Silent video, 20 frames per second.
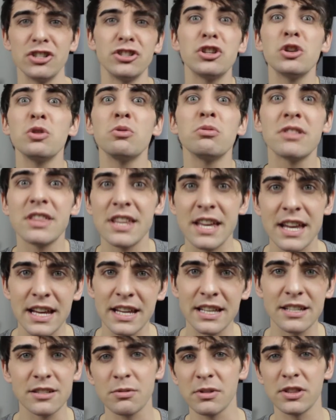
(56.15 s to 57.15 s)
do
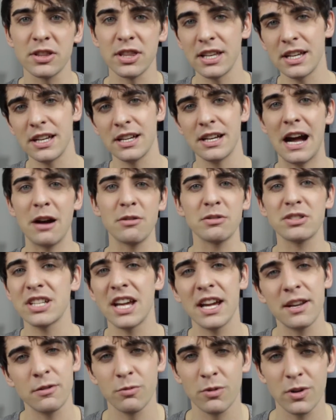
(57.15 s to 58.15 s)
things with the
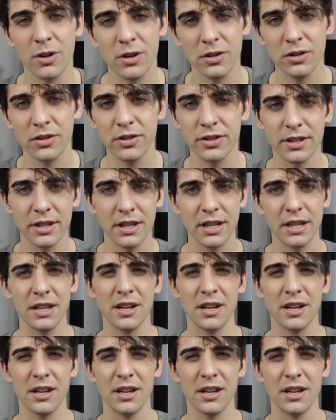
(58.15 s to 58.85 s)
outside world.